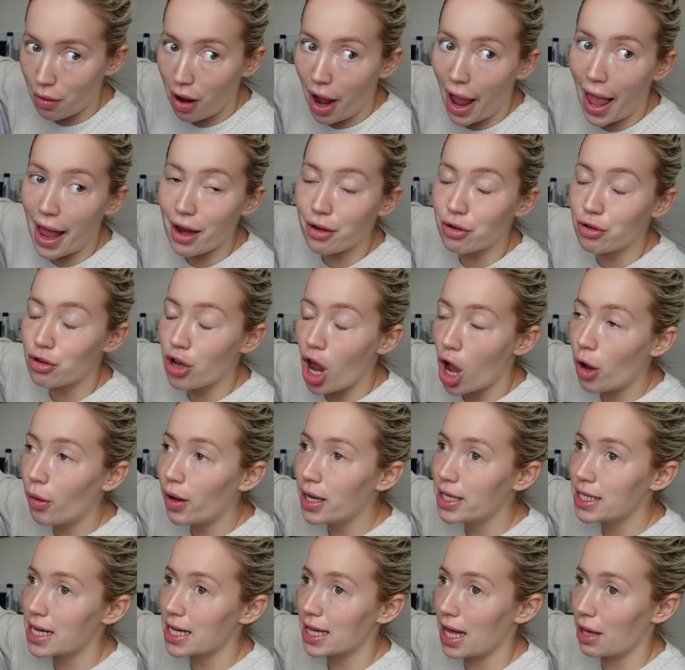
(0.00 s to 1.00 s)
I had no
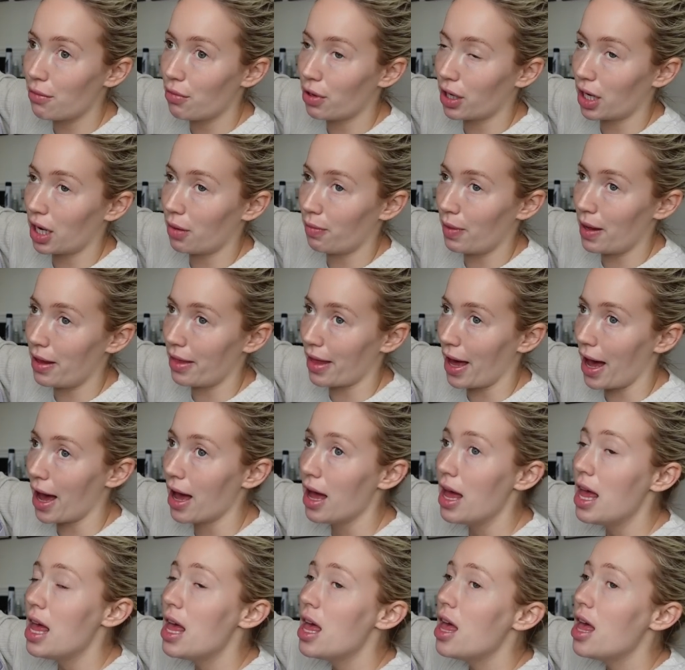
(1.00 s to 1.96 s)
idea they were going to be there.